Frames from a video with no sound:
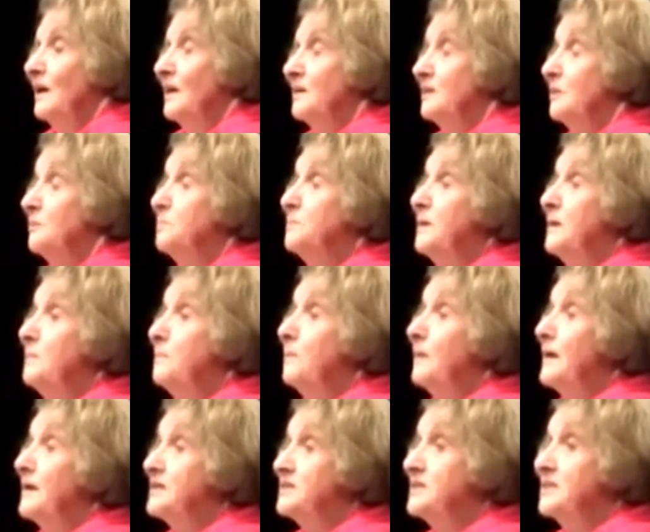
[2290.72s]
The people
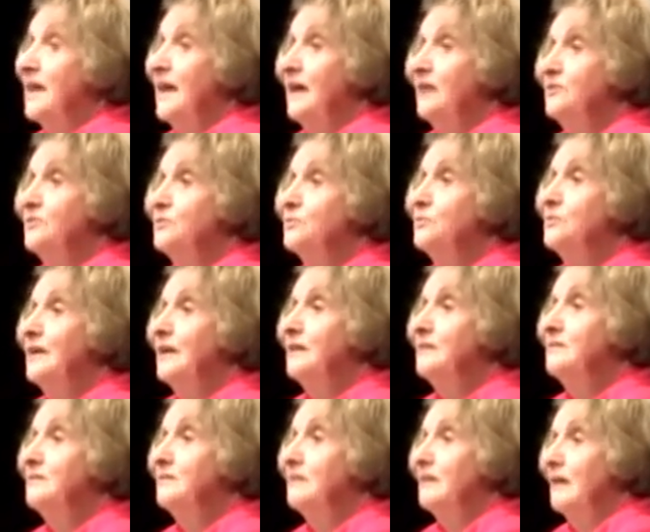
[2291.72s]
are scared to
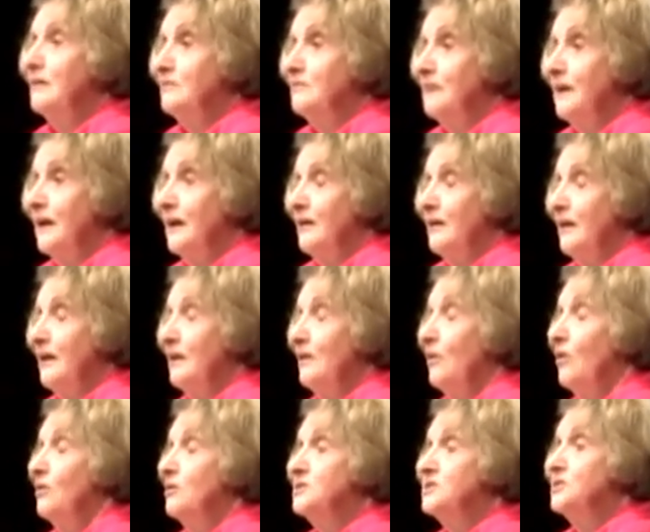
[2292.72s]
death down there, and
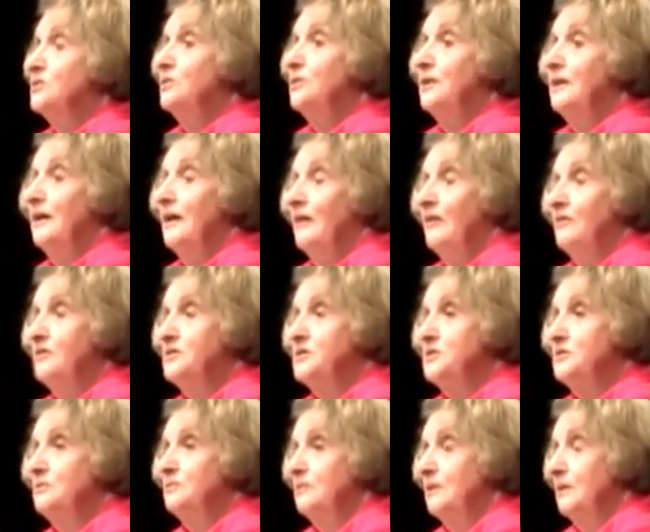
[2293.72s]
also in
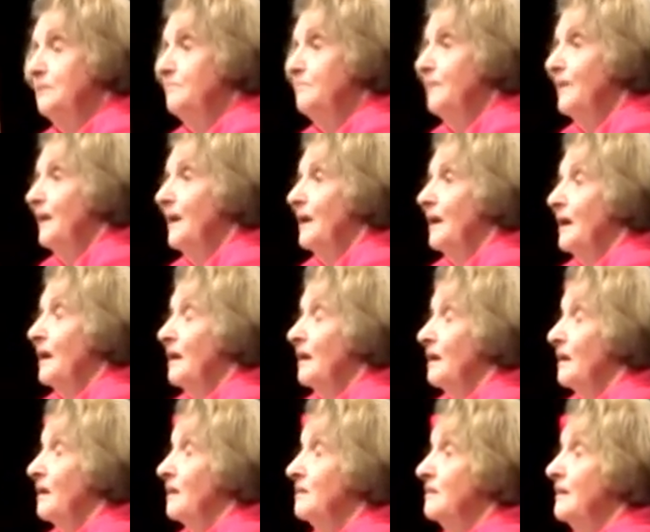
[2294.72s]
Arizona.
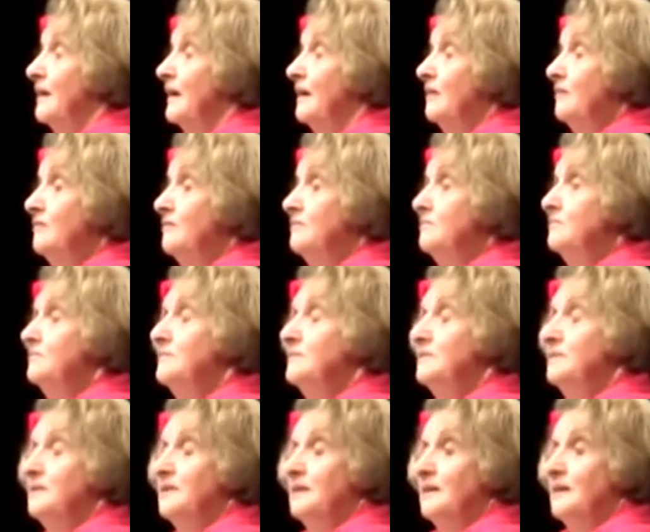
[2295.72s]
They're
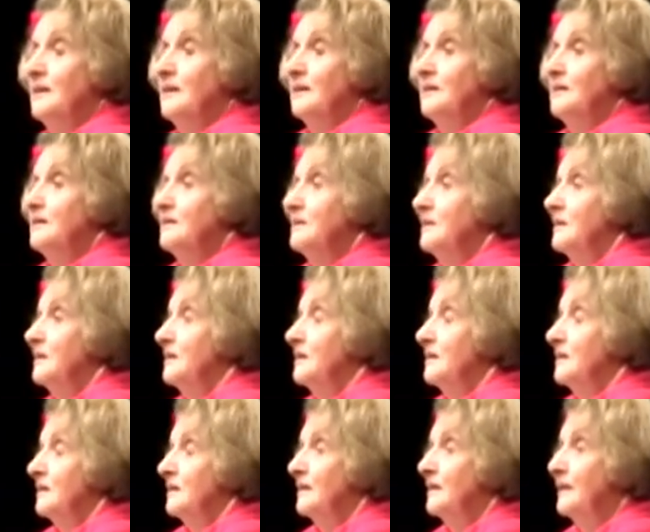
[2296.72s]

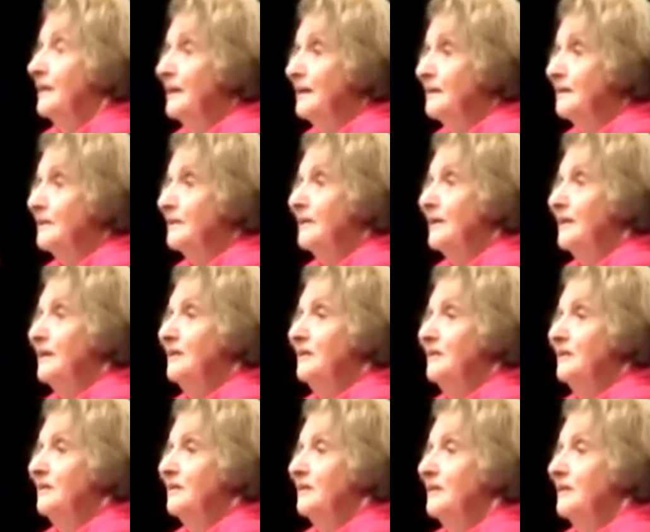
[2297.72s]
literally